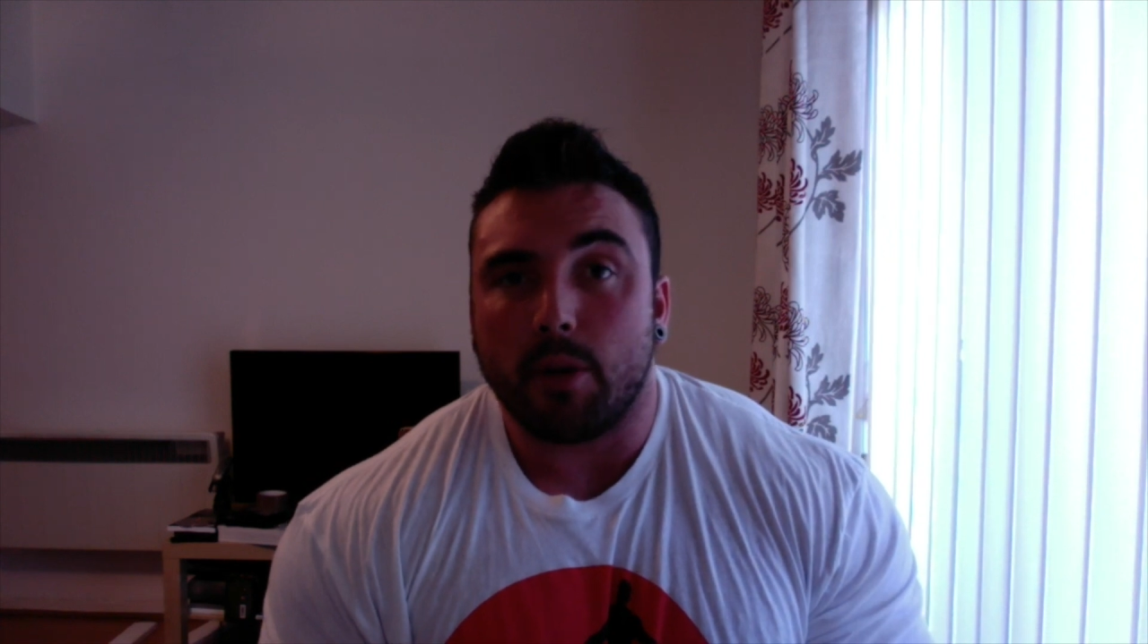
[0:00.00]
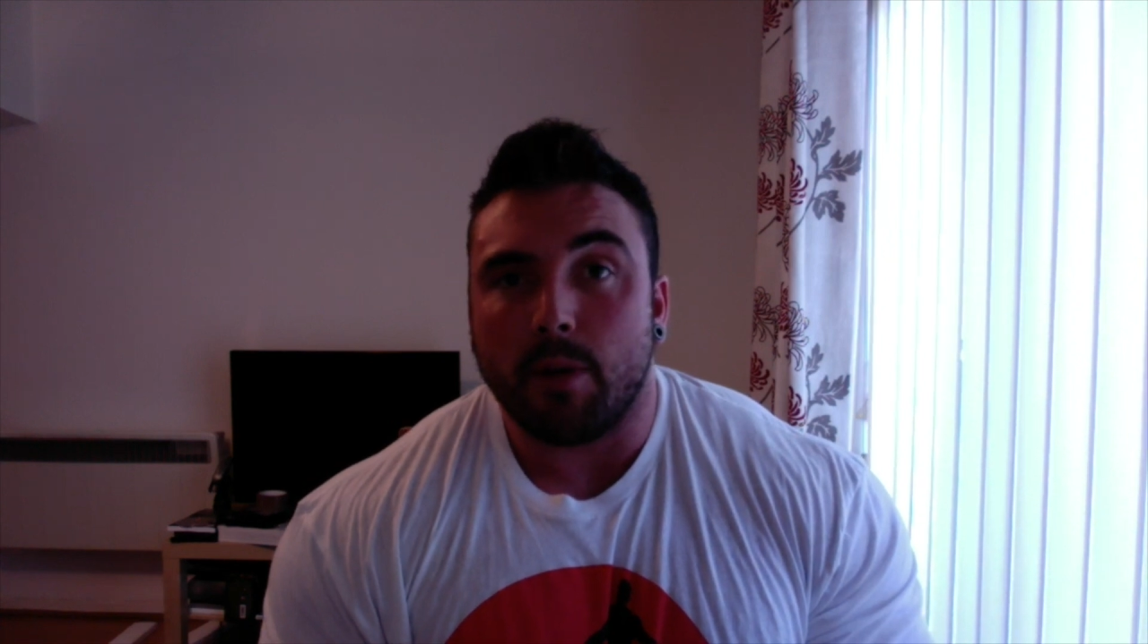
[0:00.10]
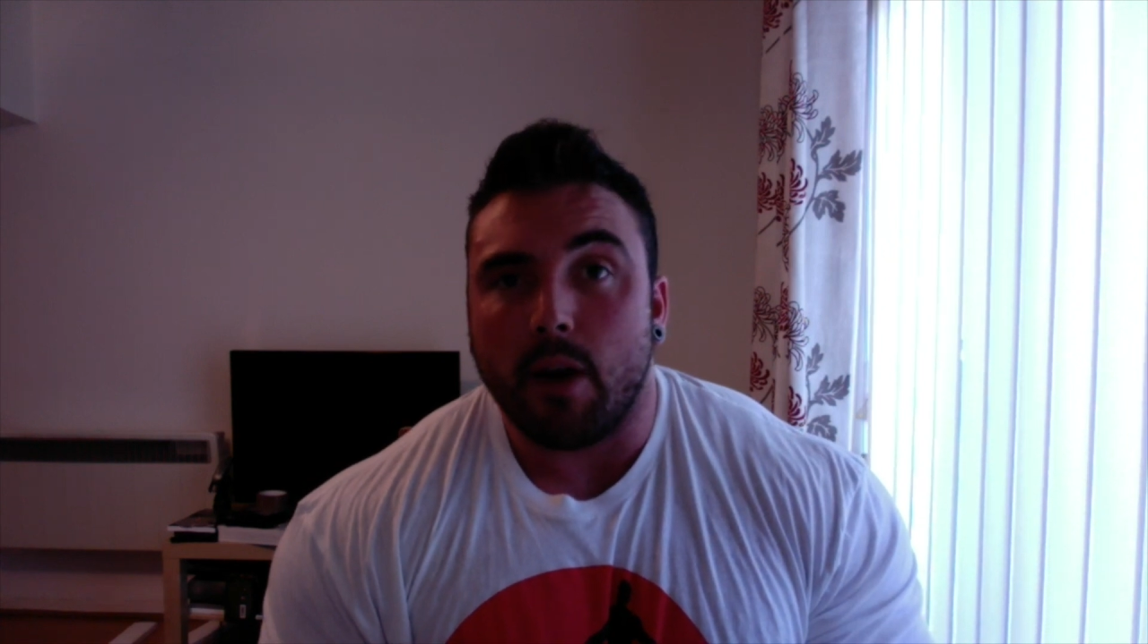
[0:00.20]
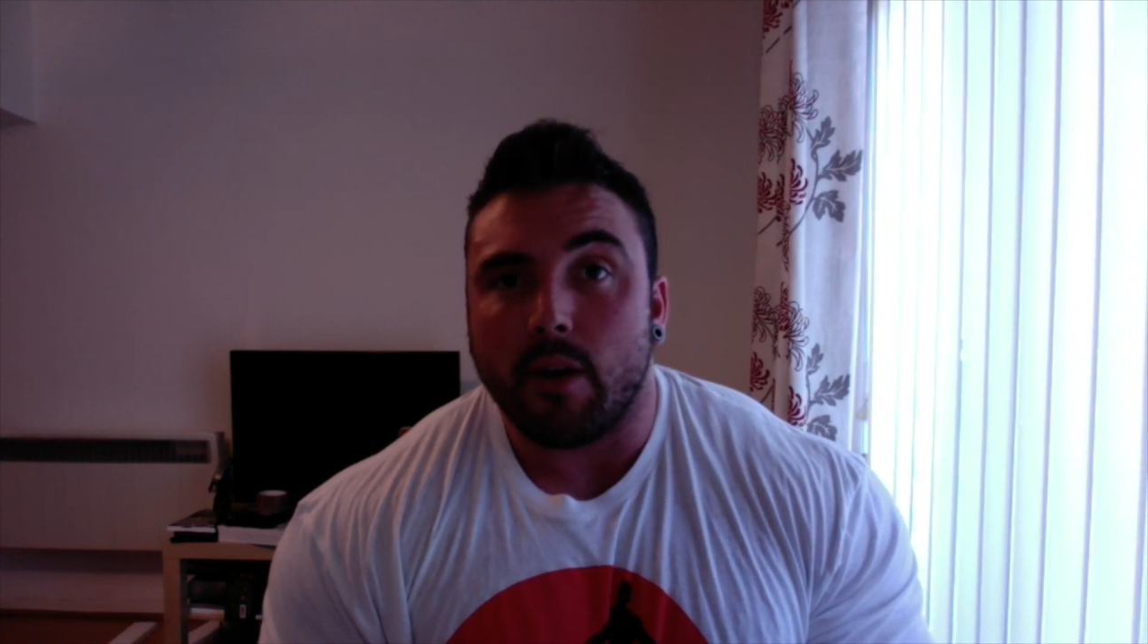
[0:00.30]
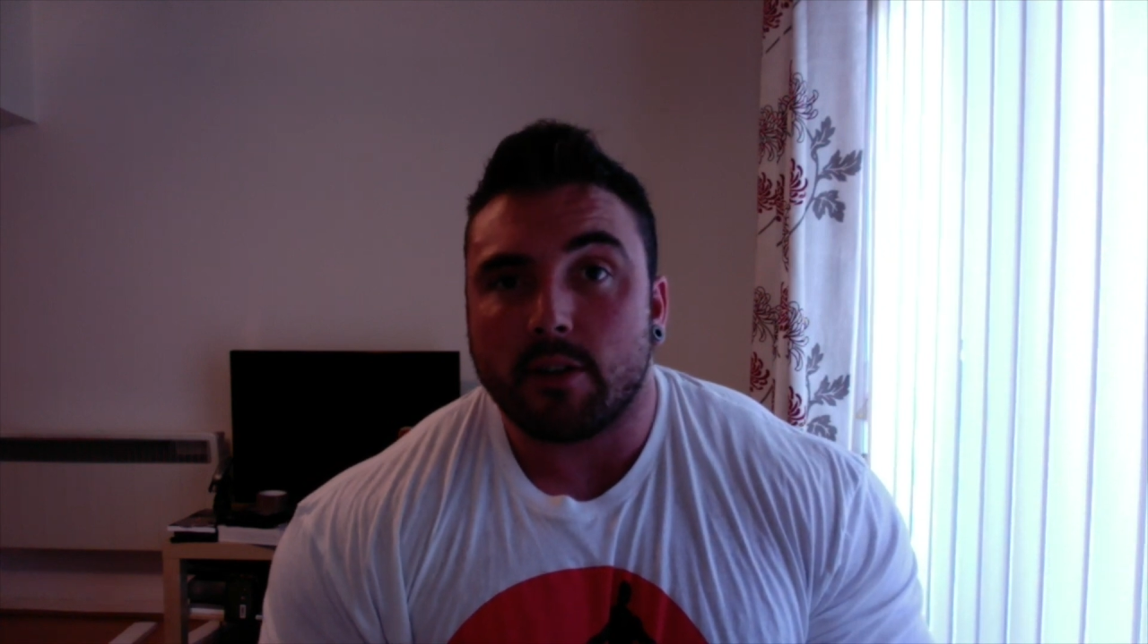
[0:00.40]

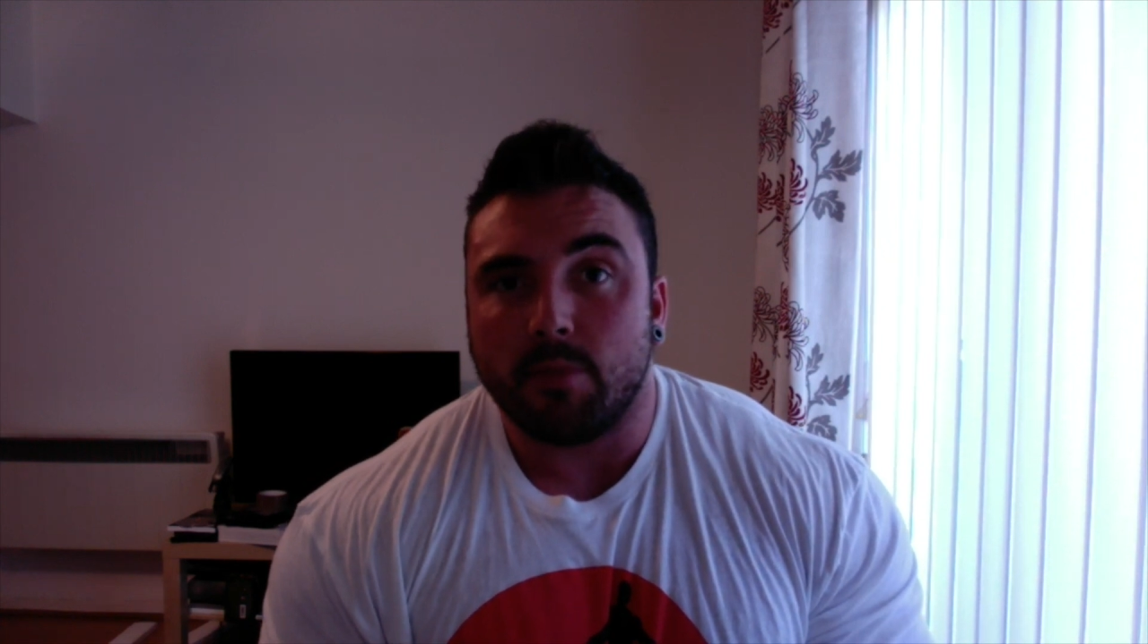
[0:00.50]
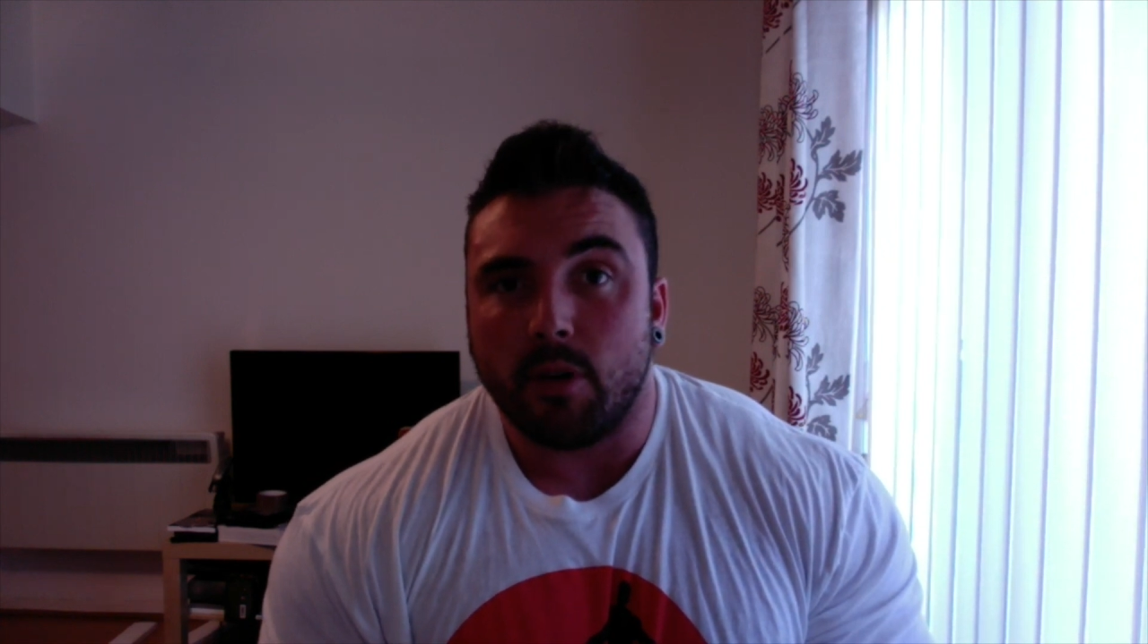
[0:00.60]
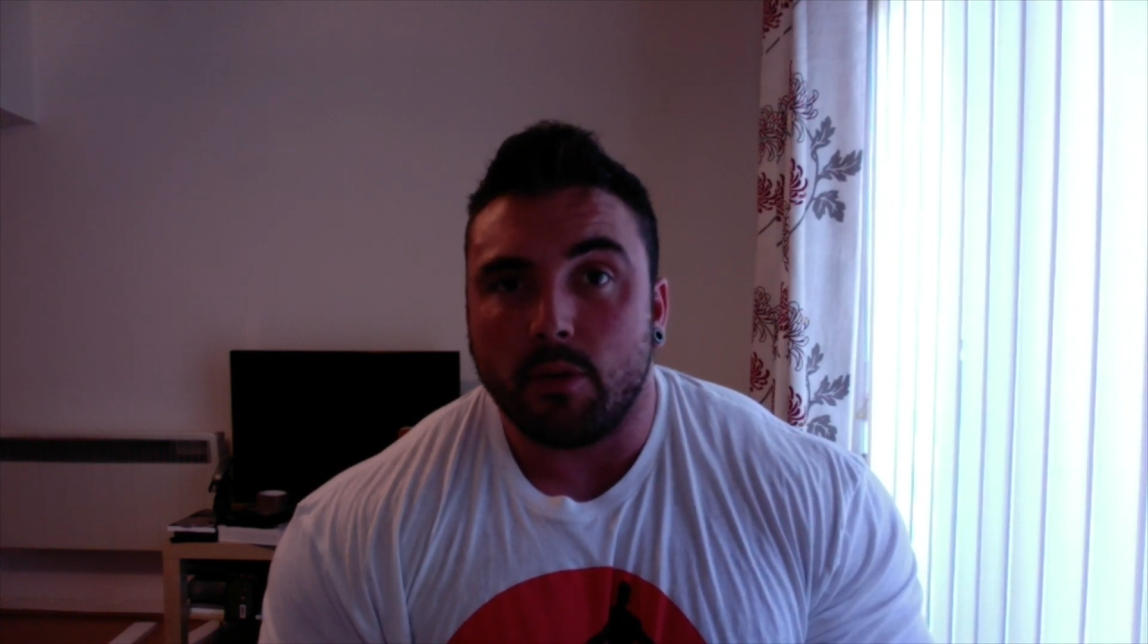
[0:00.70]
Power Expo,